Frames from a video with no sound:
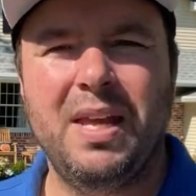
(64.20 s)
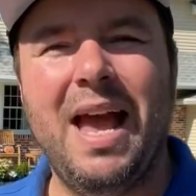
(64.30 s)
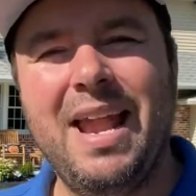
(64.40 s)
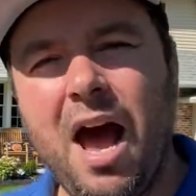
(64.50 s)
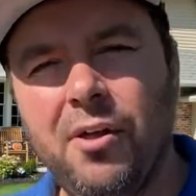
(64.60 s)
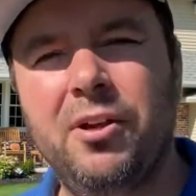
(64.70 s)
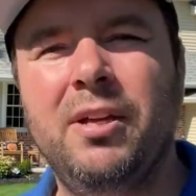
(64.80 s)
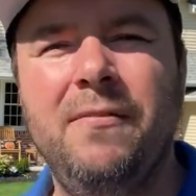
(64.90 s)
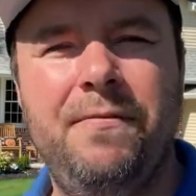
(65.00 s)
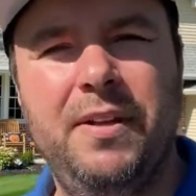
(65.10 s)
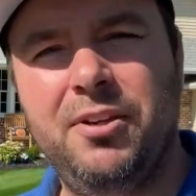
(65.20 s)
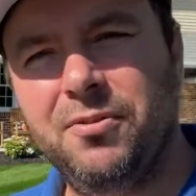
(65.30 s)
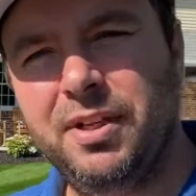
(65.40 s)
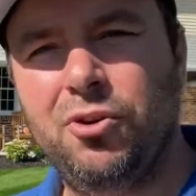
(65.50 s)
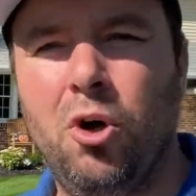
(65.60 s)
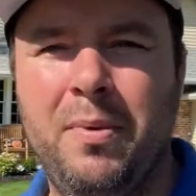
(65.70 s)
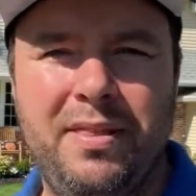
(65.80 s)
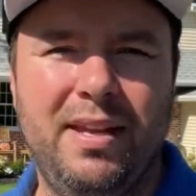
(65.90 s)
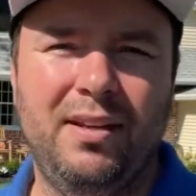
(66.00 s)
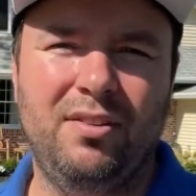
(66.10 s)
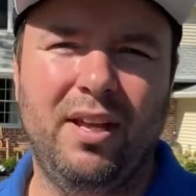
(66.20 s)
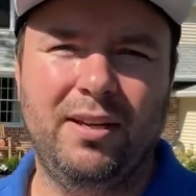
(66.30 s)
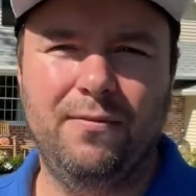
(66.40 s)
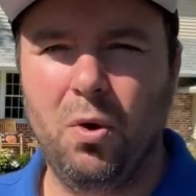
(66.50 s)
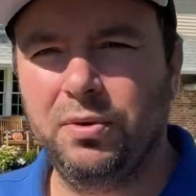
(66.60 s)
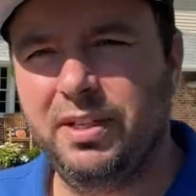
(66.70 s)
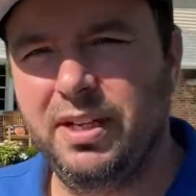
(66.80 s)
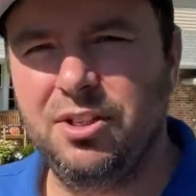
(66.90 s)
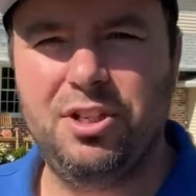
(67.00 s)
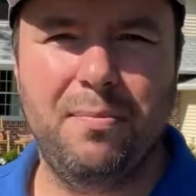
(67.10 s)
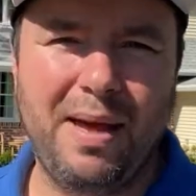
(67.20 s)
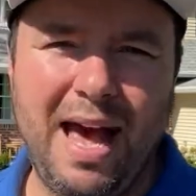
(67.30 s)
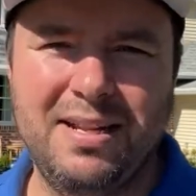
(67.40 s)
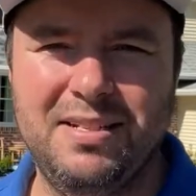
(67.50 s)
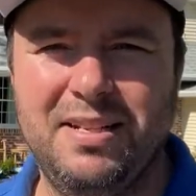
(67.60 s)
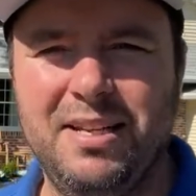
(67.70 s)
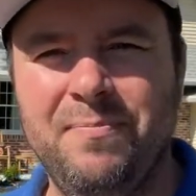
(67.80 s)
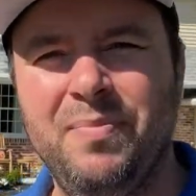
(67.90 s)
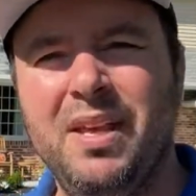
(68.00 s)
And how they're configured determine things like voltage, capacity,